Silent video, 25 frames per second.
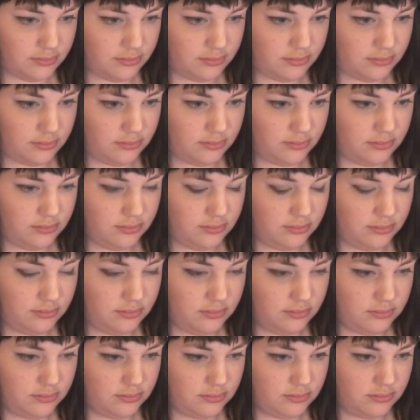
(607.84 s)

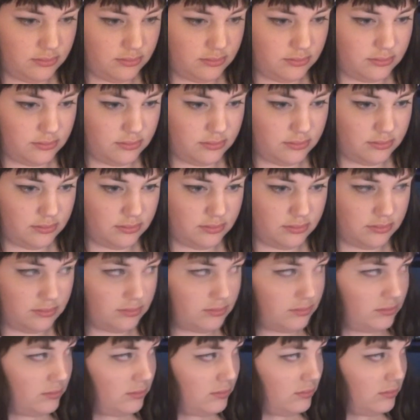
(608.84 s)

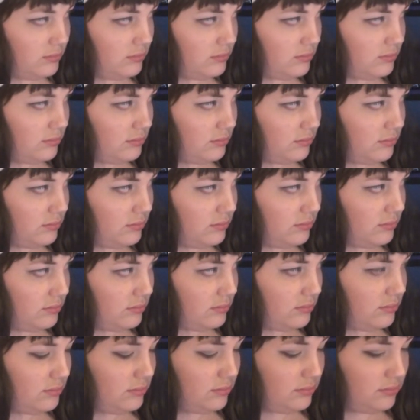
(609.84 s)

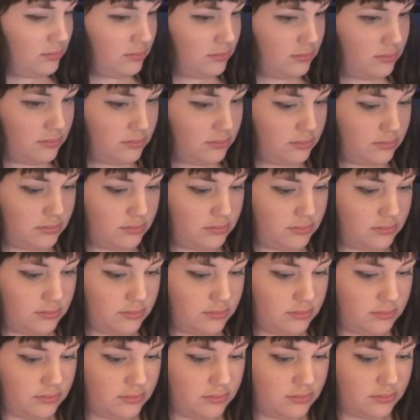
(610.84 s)

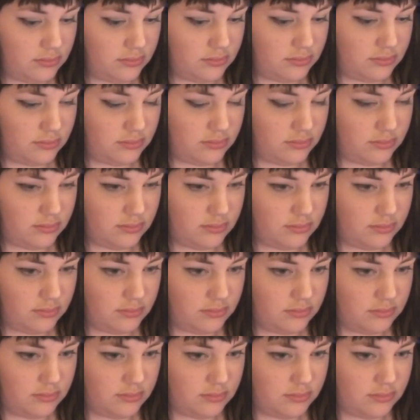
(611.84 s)

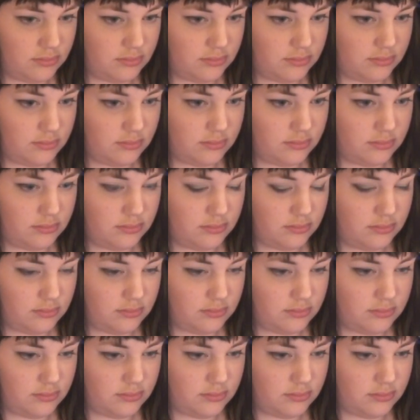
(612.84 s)
(not speaking)